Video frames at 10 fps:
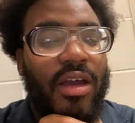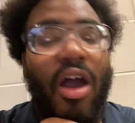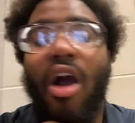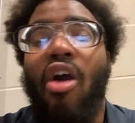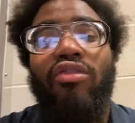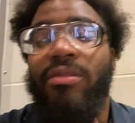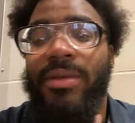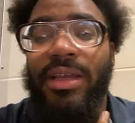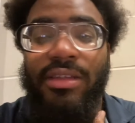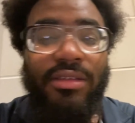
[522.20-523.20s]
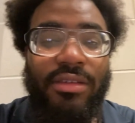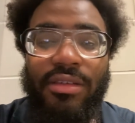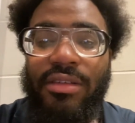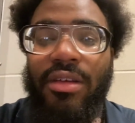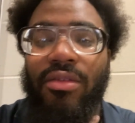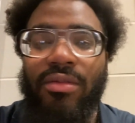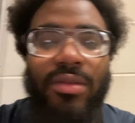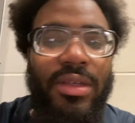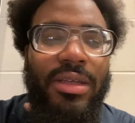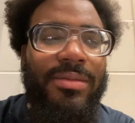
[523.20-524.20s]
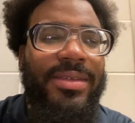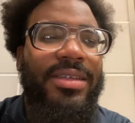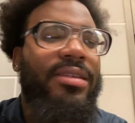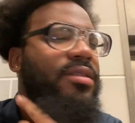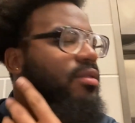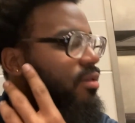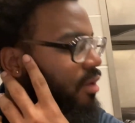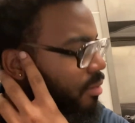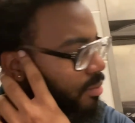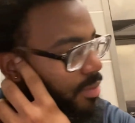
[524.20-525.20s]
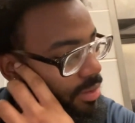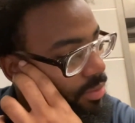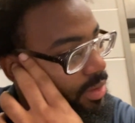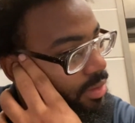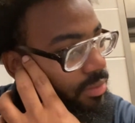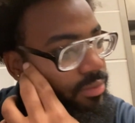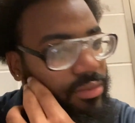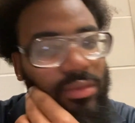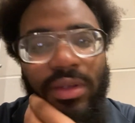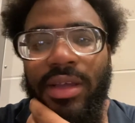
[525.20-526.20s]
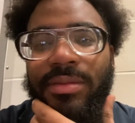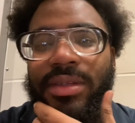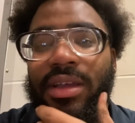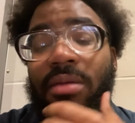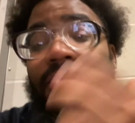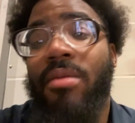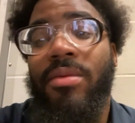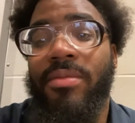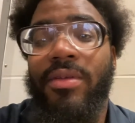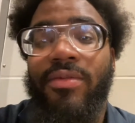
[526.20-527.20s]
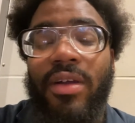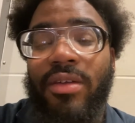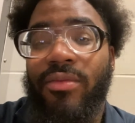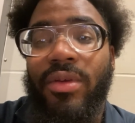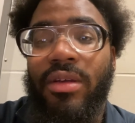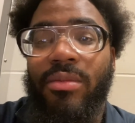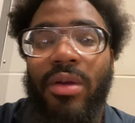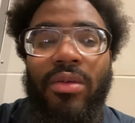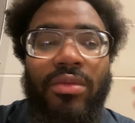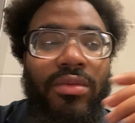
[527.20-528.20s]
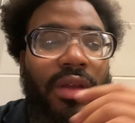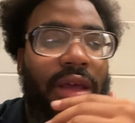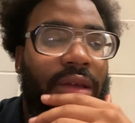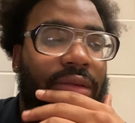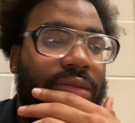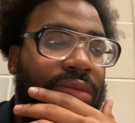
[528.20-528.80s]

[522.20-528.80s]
All the answers is no. You know what I'm saying? I'm gonna be real. You know what I'm saying? I'm, I'm gonna be fucking real, bro. Like,